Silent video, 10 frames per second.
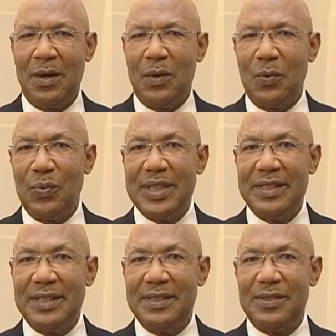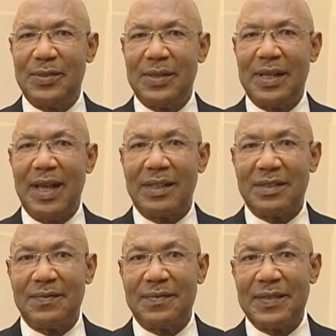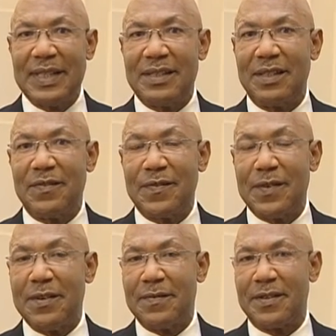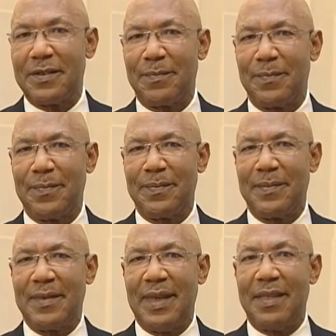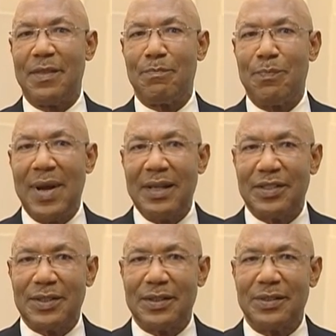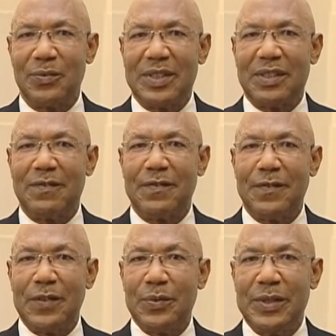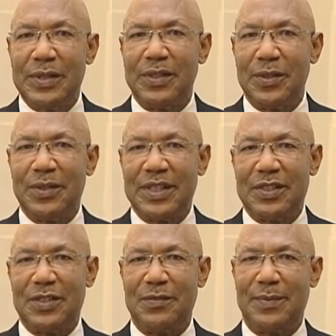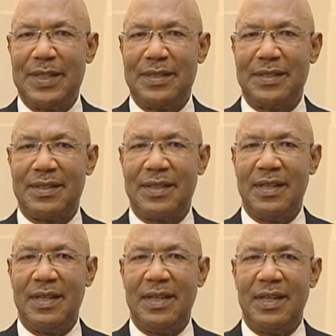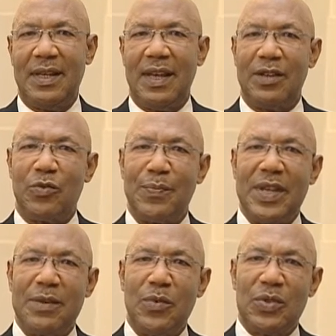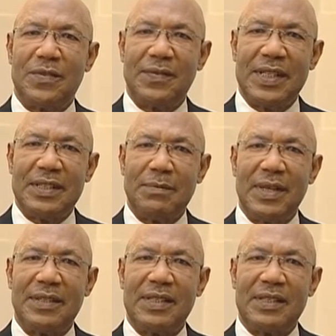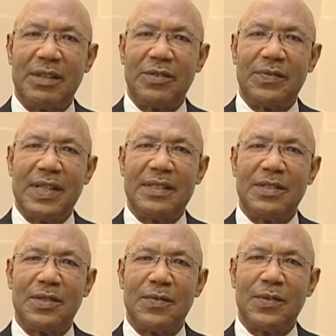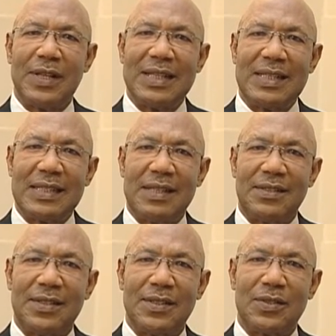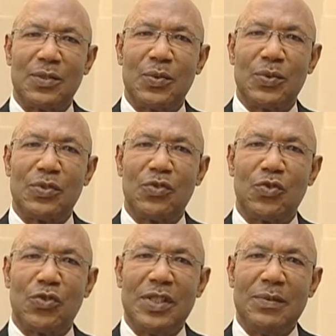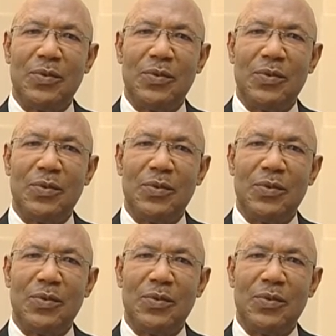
We need to activate the fervor and the passion which have fueled our achievements and remain motivated by the sacrifices of our ancestors whose dream